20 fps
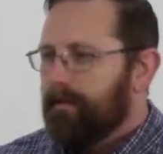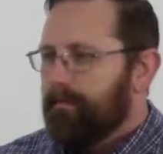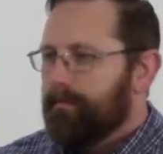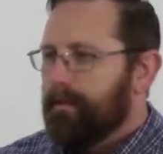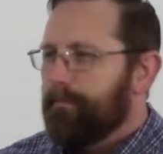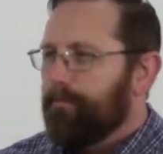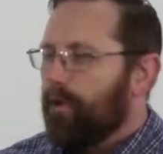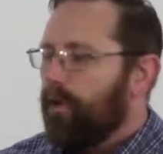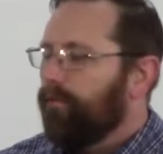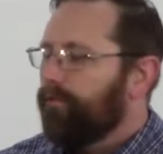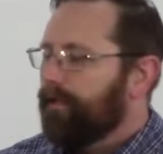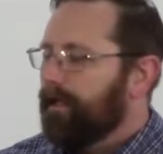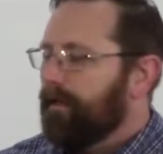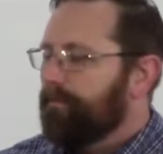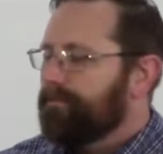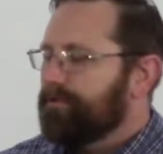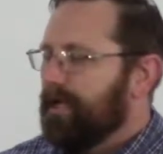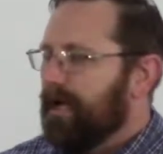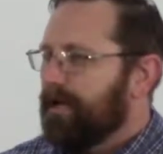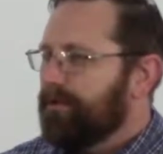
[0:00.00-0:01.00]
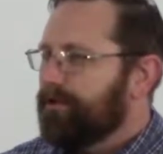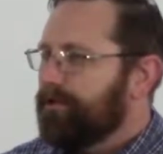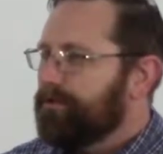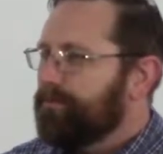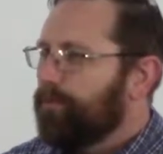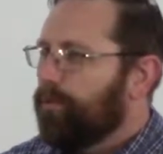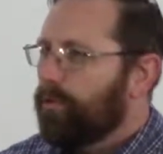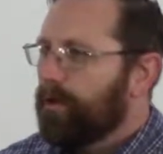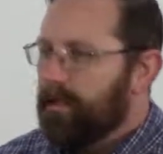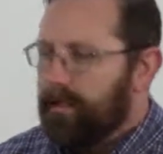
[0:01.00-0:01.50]
People holding up signs at
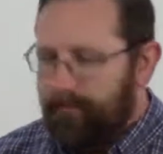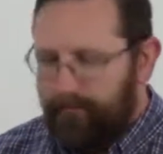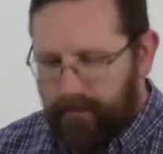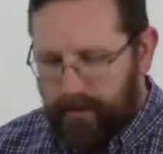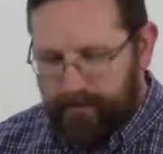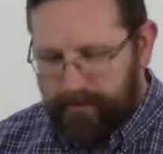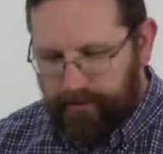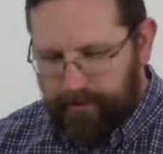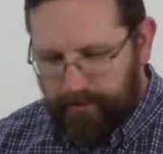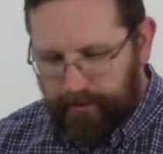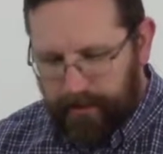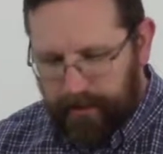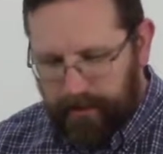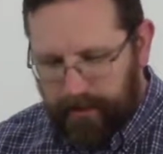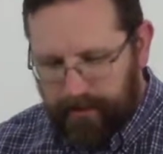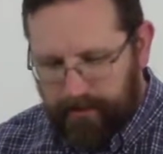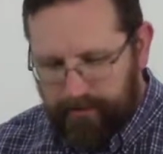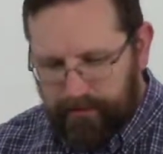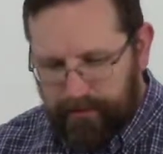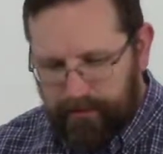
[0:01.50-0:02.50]
sporting events and things,